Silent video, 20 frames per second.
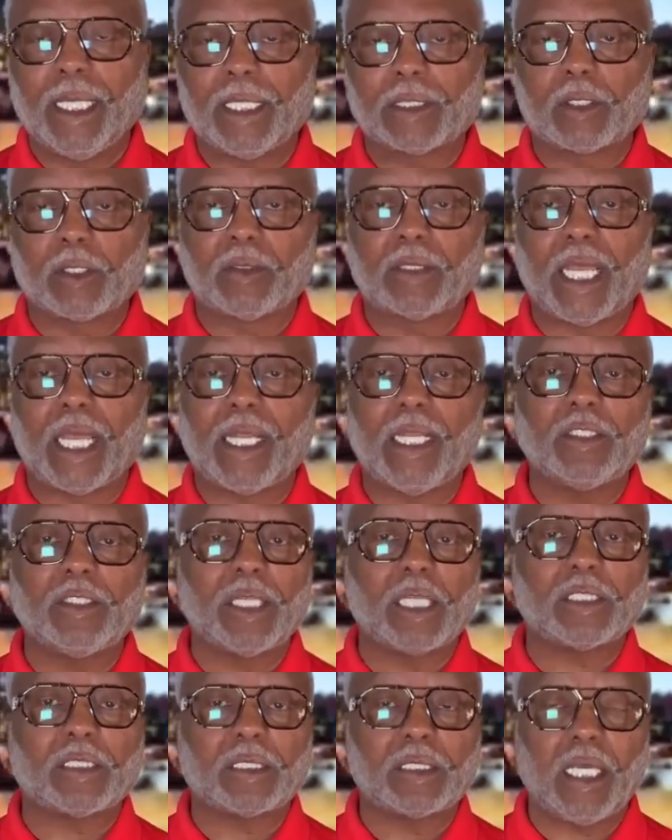and so they didn't
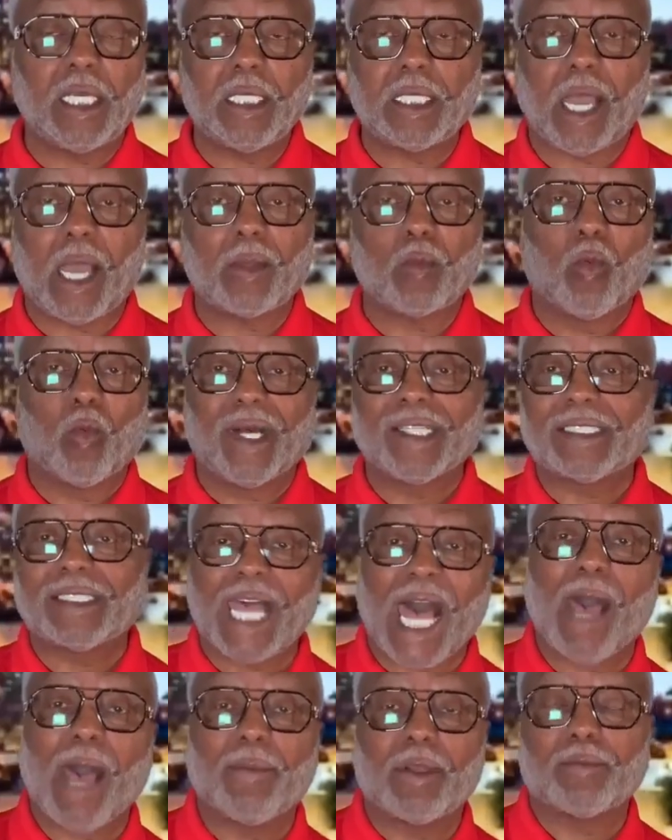just see that one
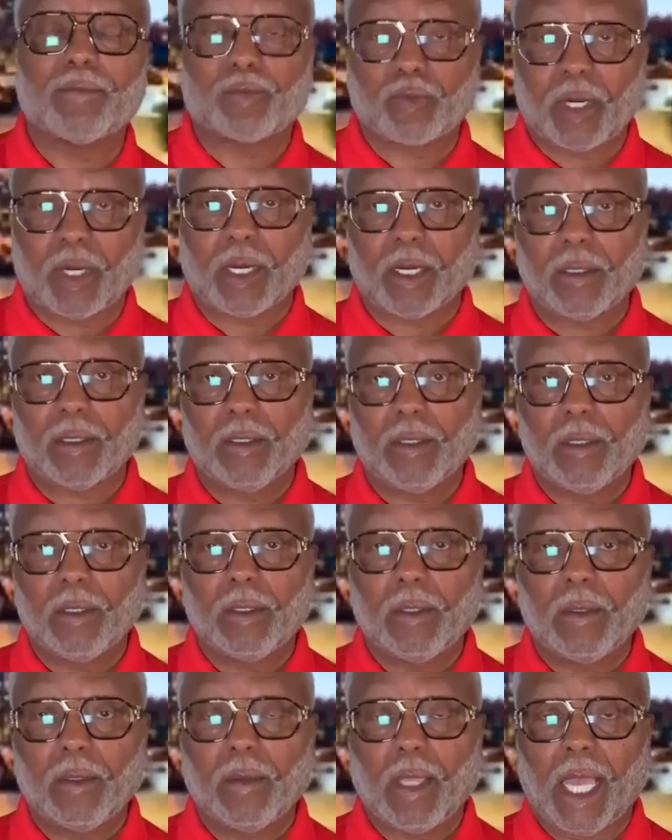time in prayer
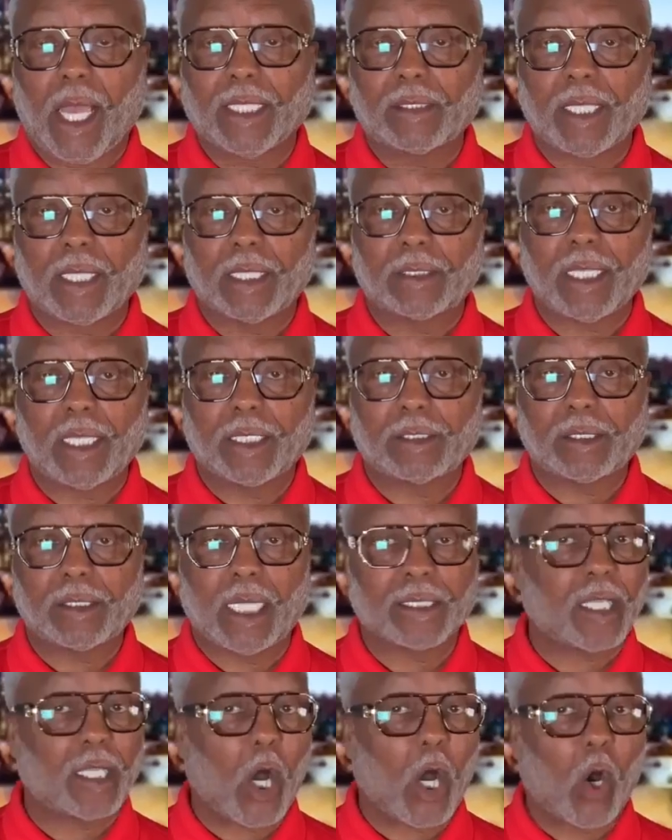as, as, as,
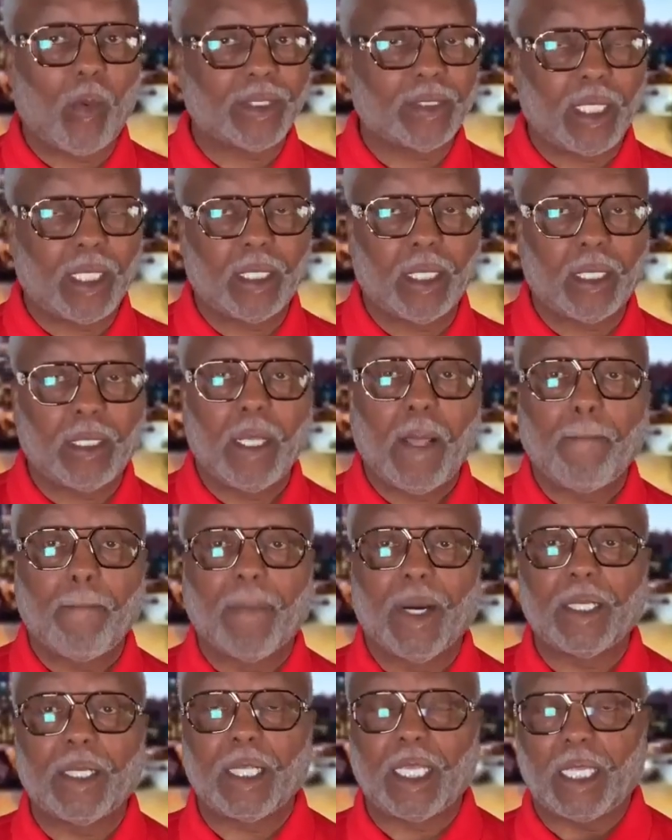as all we needed.
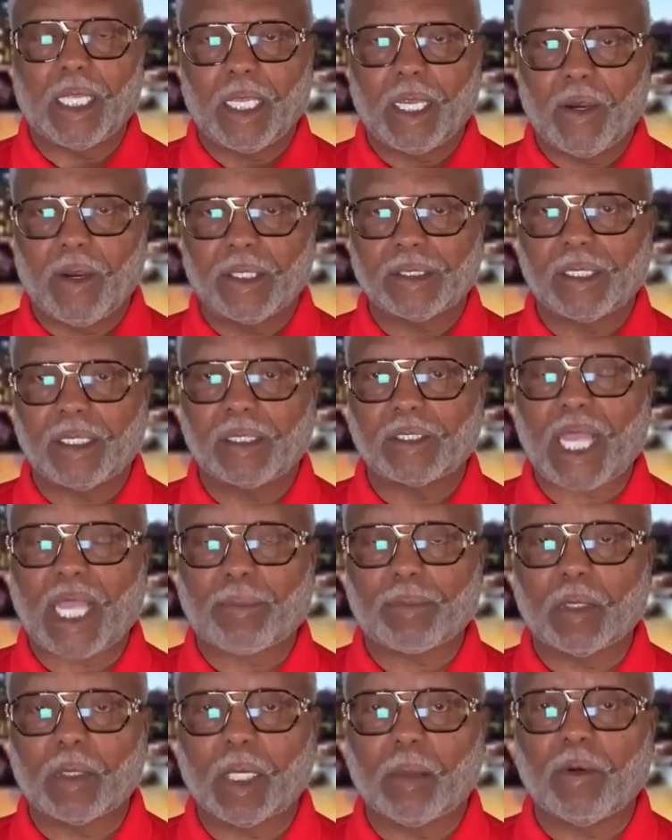But it, here is in
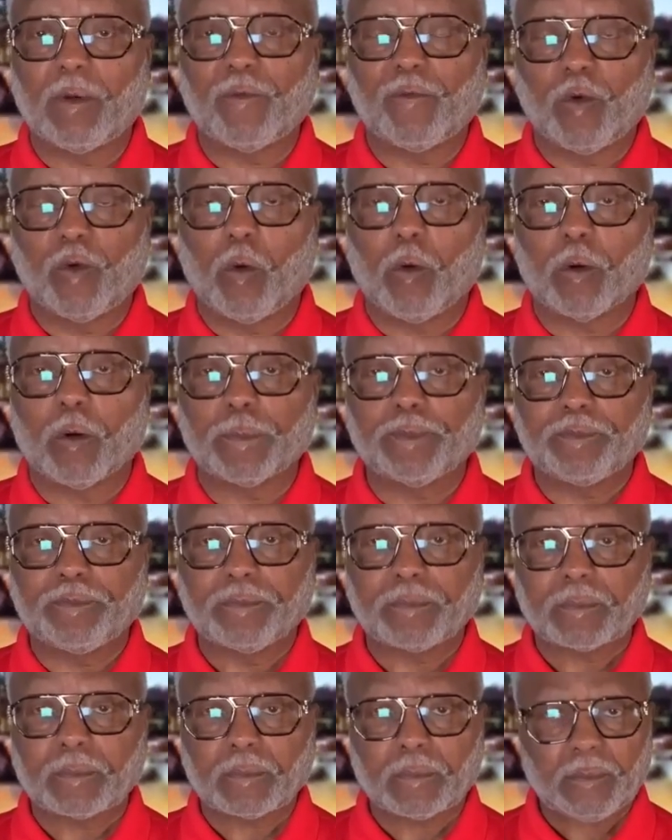chapter number four,
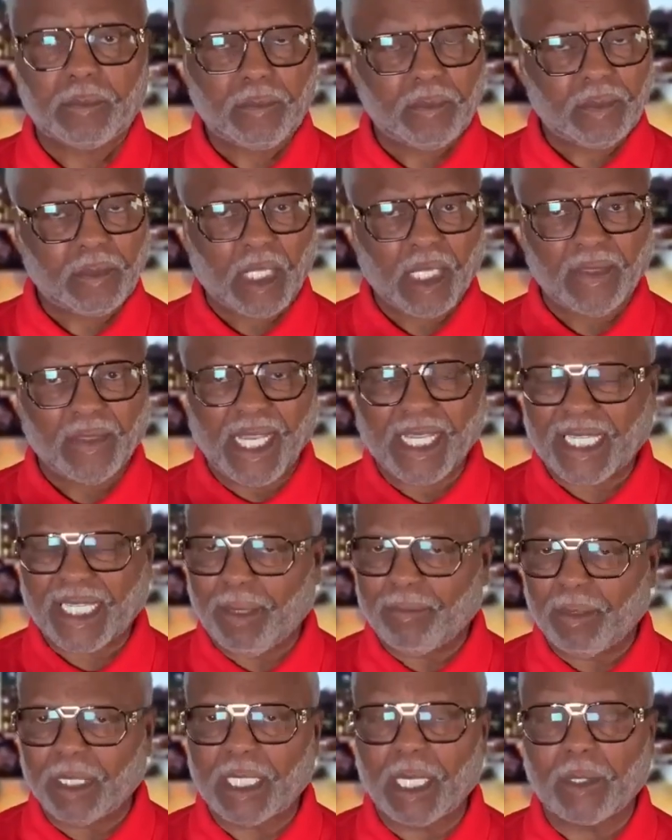they
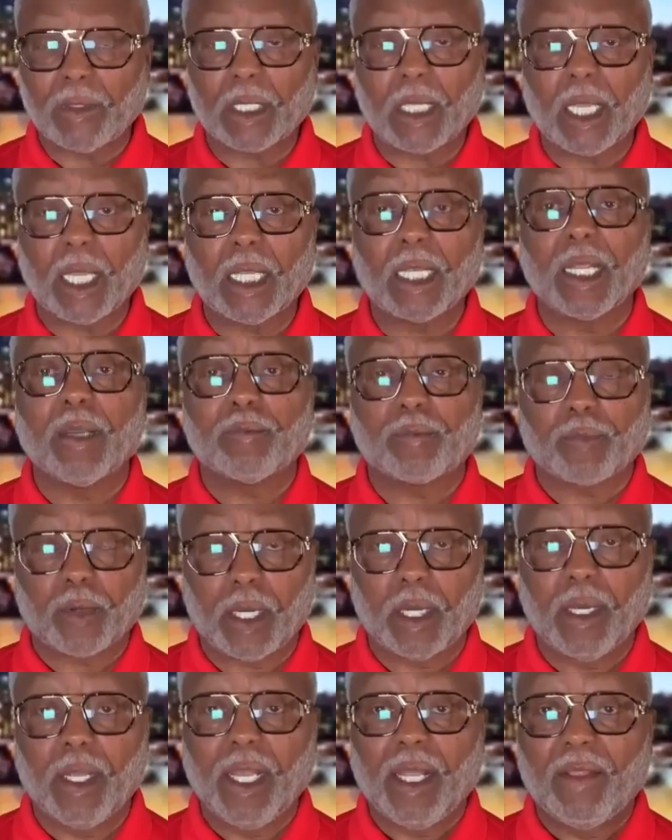come together again in
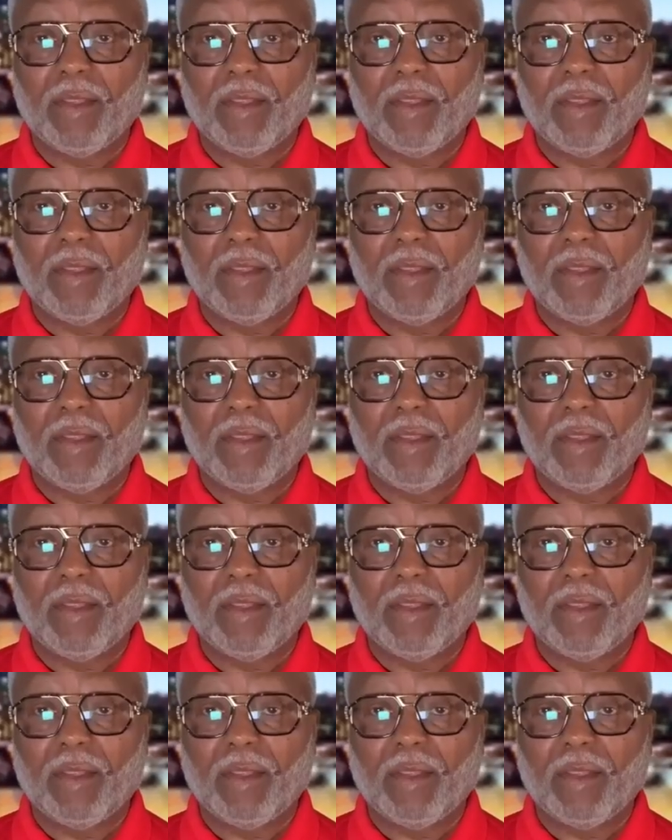prayer.